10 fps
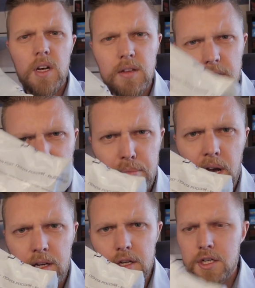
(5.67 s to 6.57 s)
got this
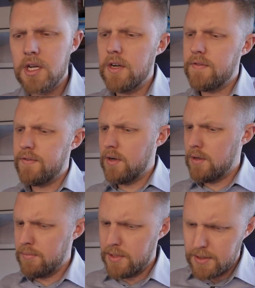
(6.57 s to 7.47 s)
package here
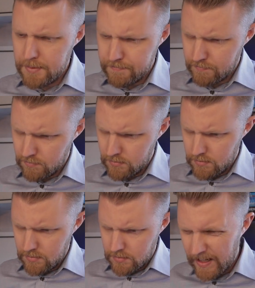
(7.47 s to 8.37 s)
from... Uh,
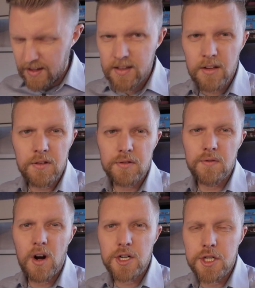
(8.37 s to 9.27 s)
this is
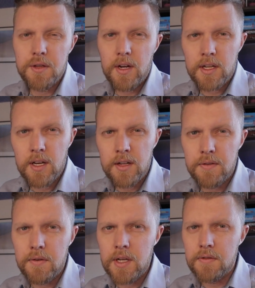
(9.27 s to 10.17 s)
Russian, I
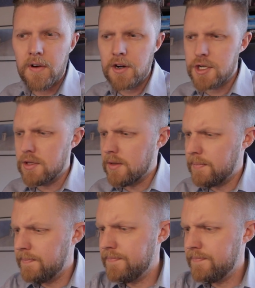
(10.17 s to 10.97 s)
can't read Russian.